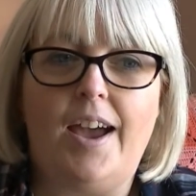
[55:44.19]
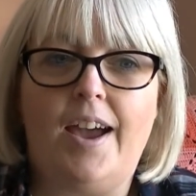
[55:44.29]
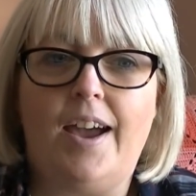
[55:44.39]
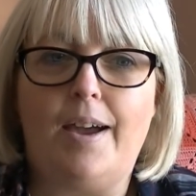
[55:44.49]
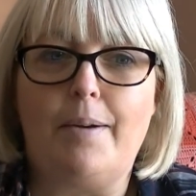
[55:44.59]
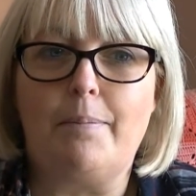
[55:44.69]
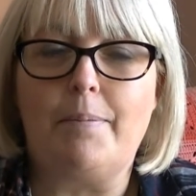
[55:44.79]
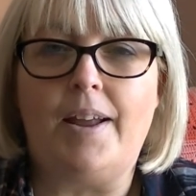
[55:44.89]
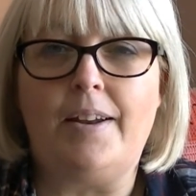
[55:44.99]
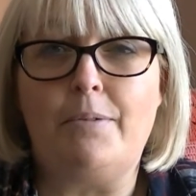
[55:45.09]

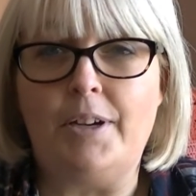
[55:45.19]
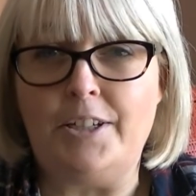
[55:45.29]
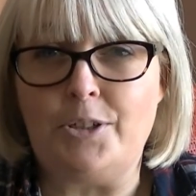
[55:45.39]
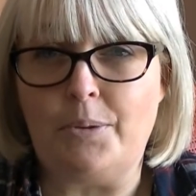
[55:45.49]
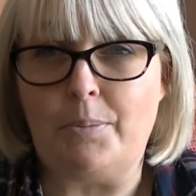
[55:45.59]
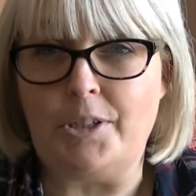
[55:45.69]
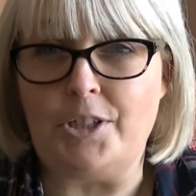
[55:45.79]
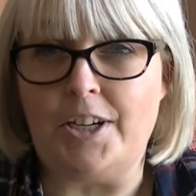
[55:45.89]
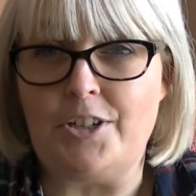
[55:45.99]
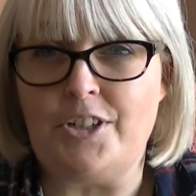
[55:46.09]
and I really do
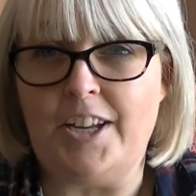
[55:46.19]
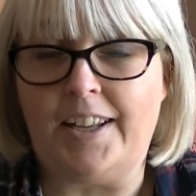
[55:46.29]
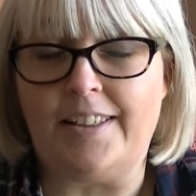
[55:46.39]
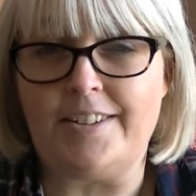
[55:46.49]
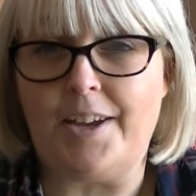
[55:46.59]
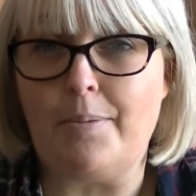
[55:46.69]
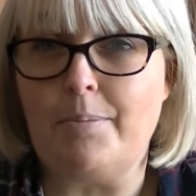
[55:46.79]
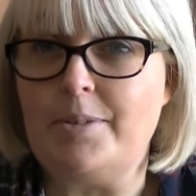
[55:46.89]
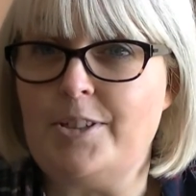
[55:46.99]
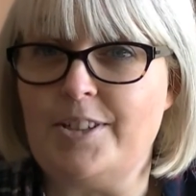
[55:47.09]
appreciate you taking the time
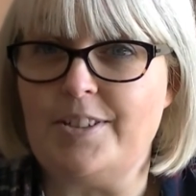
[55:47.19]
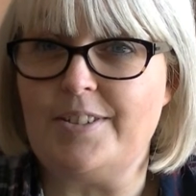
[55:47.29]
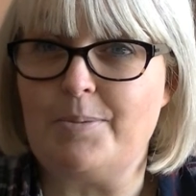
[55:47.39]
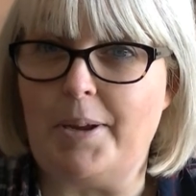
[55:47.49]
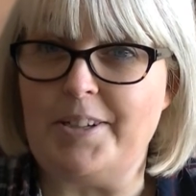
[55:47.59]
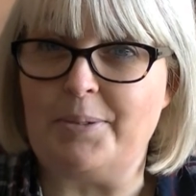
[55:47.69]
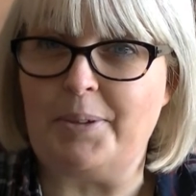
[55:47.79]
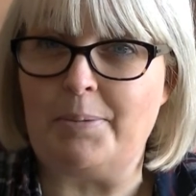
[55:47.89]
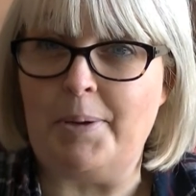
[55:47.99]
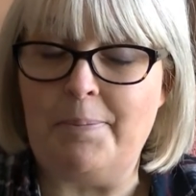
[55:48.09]
to spend it
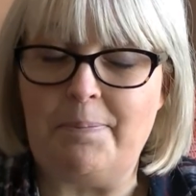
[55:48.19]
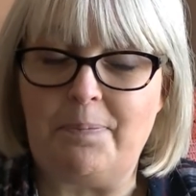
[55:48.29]
with me.